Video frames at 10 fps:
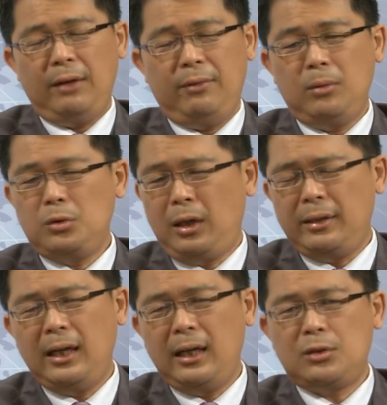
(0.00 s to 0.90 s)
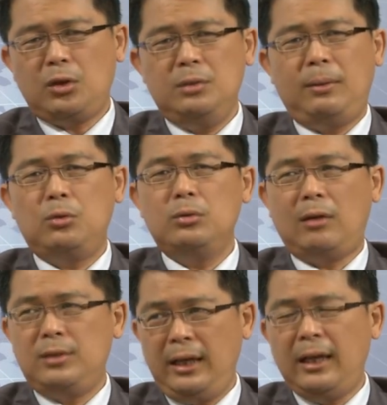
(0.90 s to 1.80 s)
I'm not sure. I think I last saw it's about
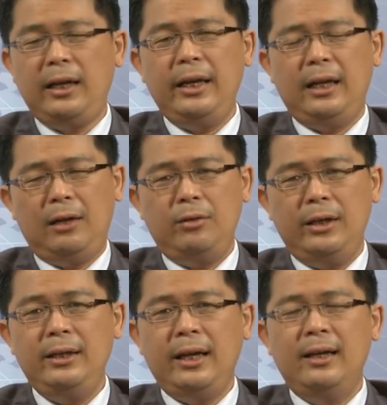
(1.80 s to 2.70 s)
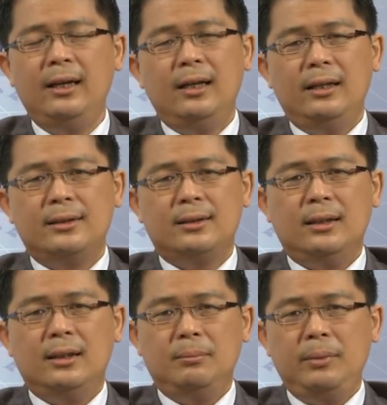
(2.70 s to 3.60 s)
2,800 in there. There's
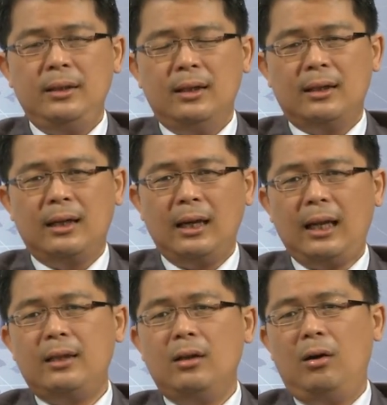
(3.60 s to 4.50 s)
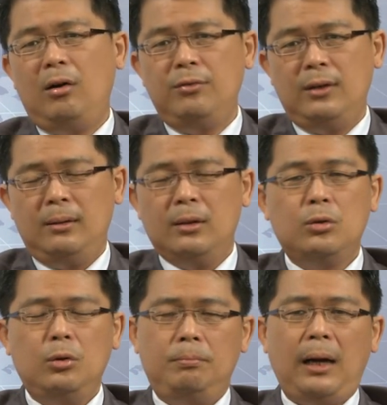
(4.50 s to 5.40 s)
been a glut of
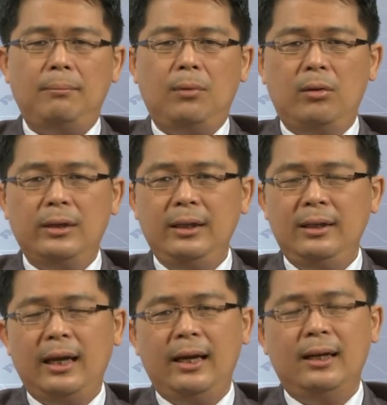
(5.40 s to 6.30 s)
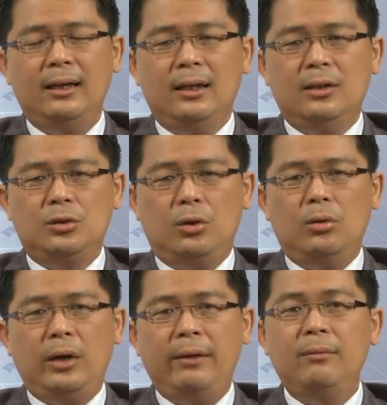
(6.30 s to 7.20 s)
crude palm oil in there.
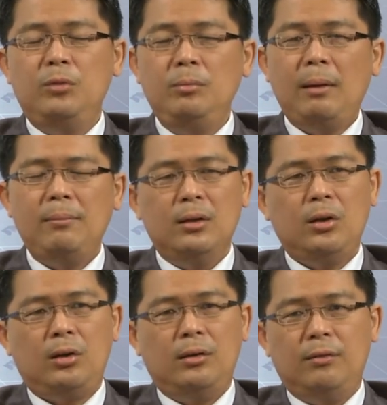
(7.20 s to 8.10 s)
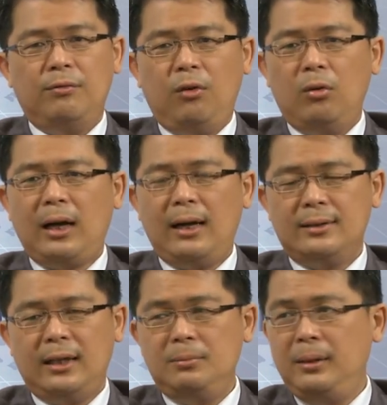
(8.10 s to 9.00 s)
So, and remember, a lot of the
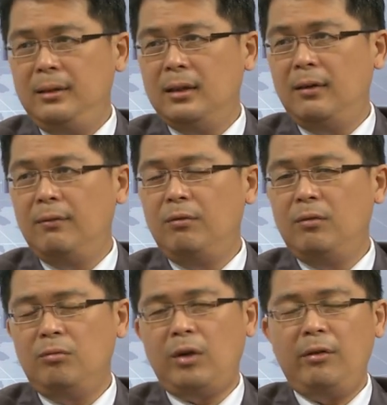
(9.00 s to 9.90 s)
forecast has been very,